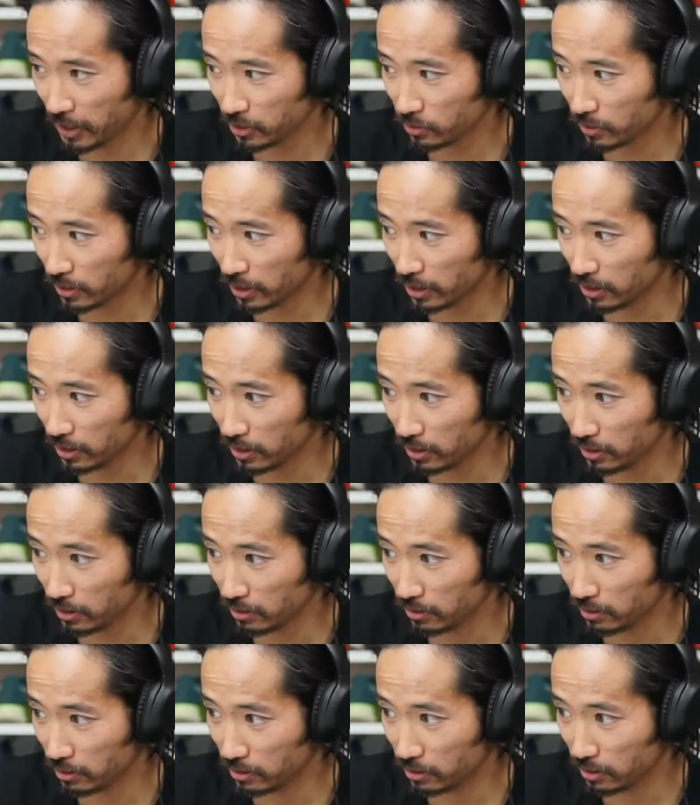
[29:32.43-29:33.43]
That's what I think.
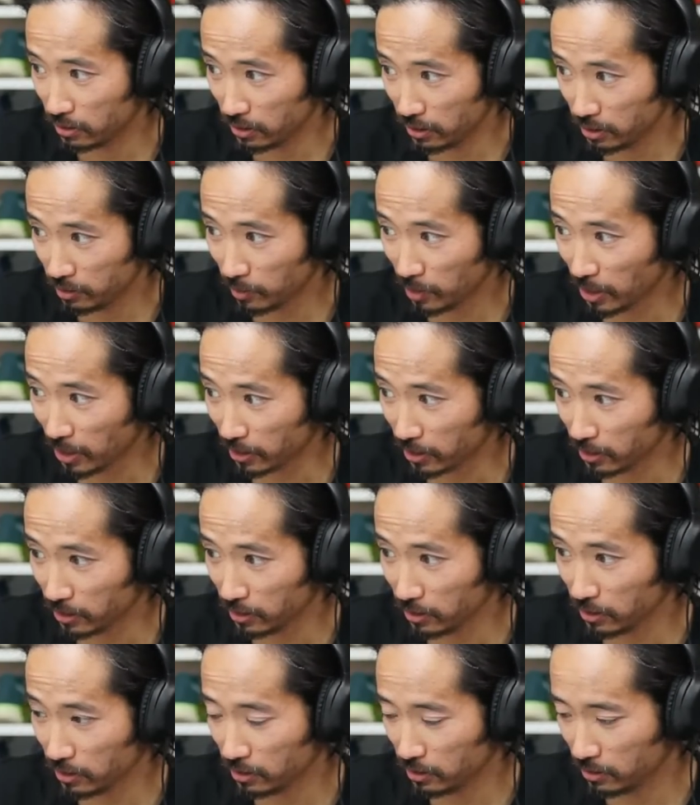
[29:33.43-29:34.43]
It's black,
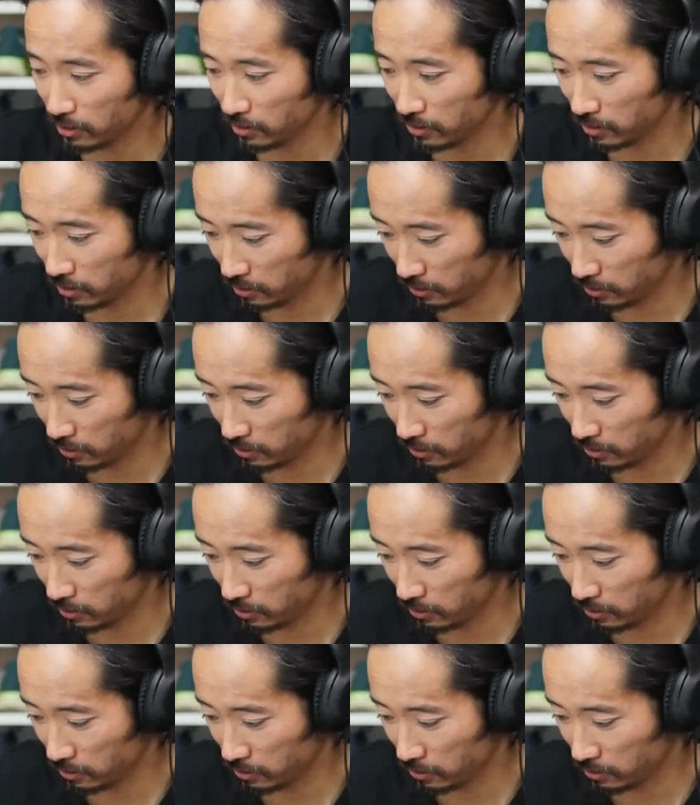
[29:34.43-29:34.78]
I think.